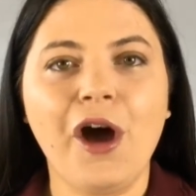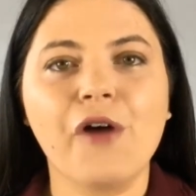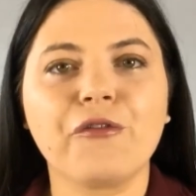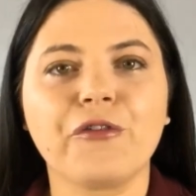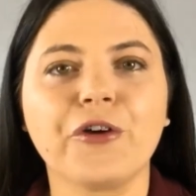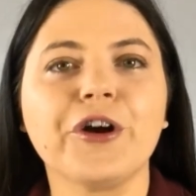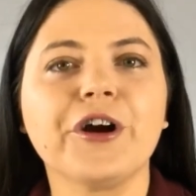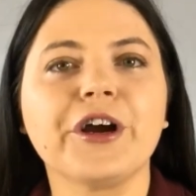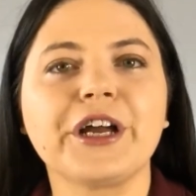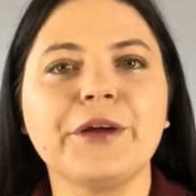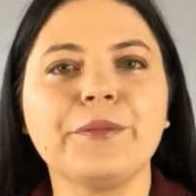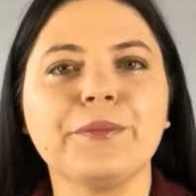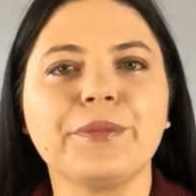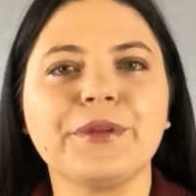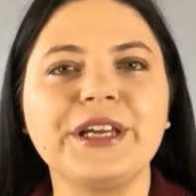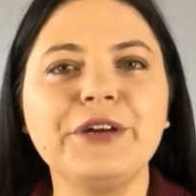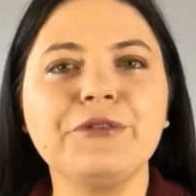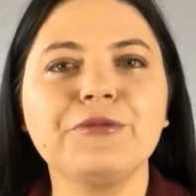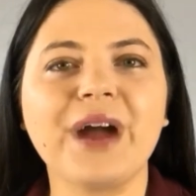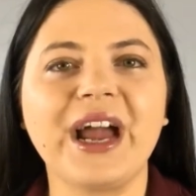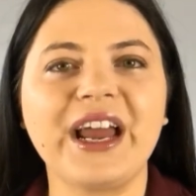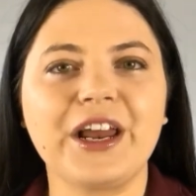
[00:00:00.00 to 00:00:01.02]
For a
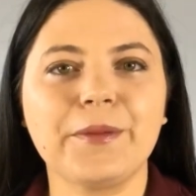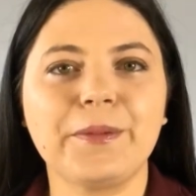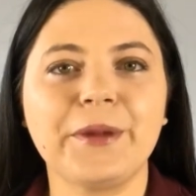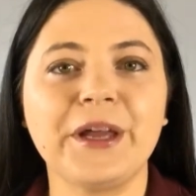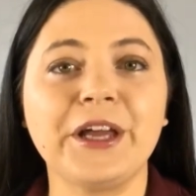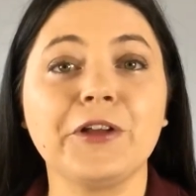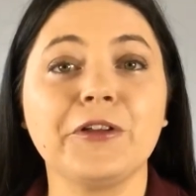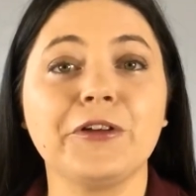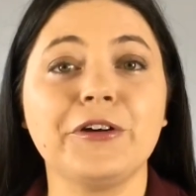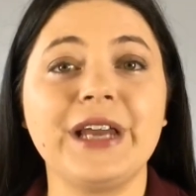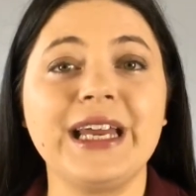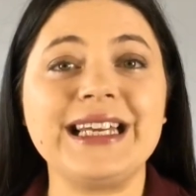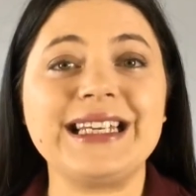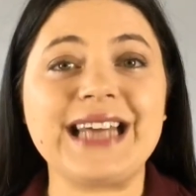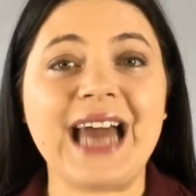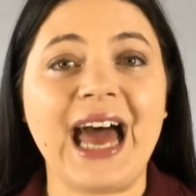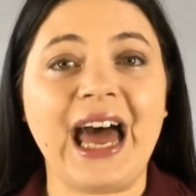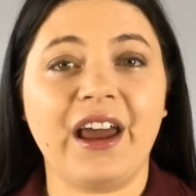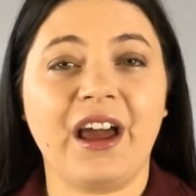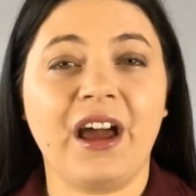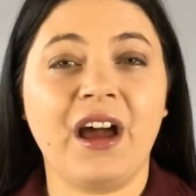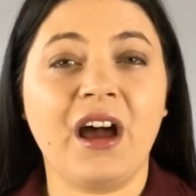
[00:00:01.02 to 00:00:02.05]
complete write-up including
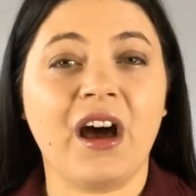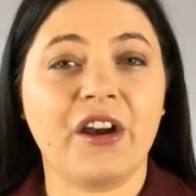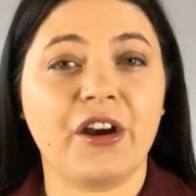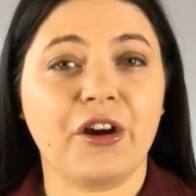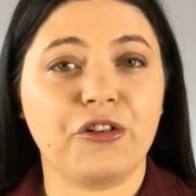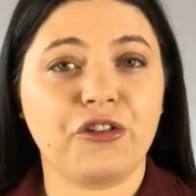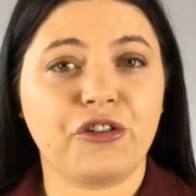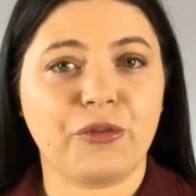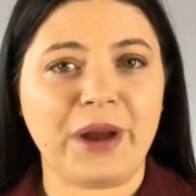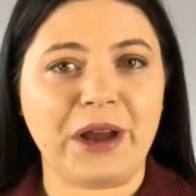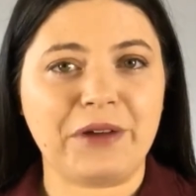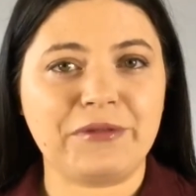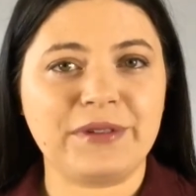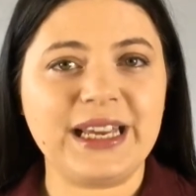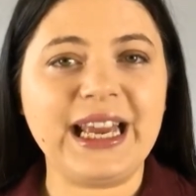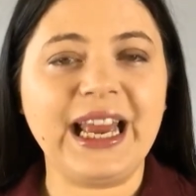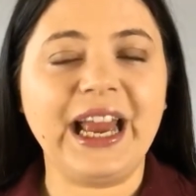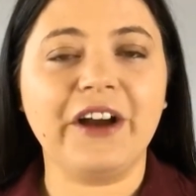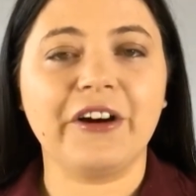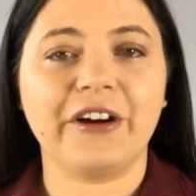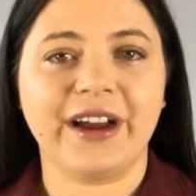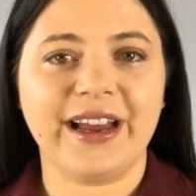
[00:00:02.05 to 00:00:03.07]
data on our
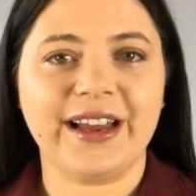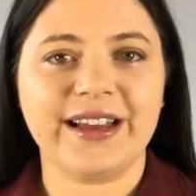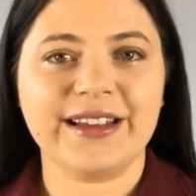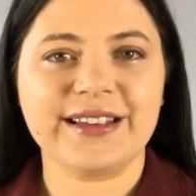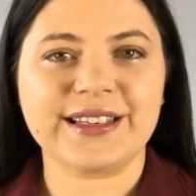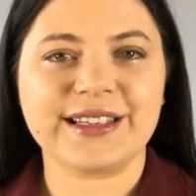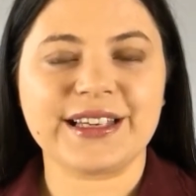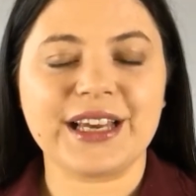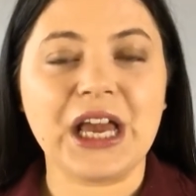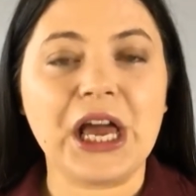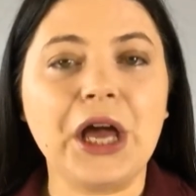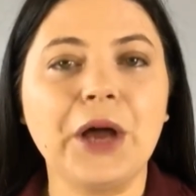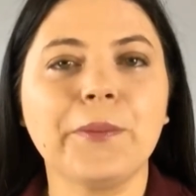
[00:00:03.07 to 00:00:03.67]
surrounding areas,